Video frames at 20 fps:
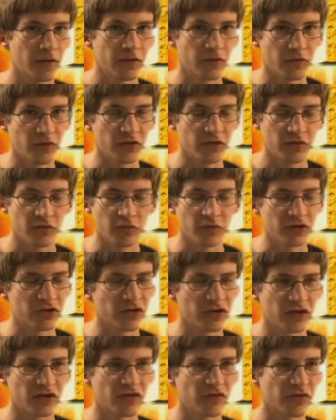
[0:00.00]
it was
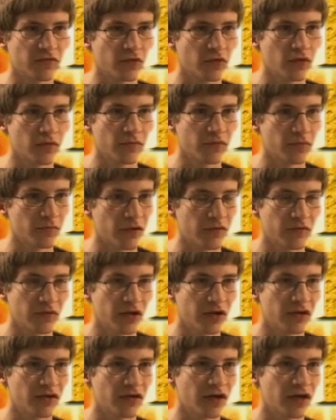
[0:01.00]
originally just a forum for my
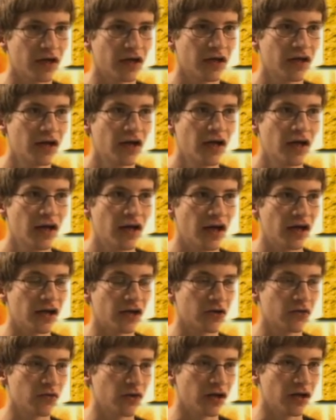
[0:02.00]
friends and I
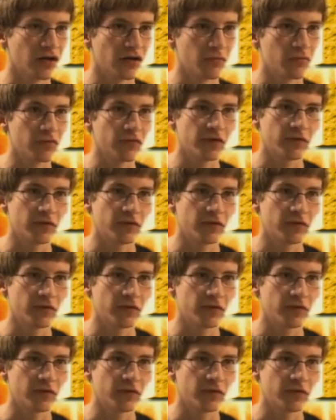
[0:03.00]
created a movie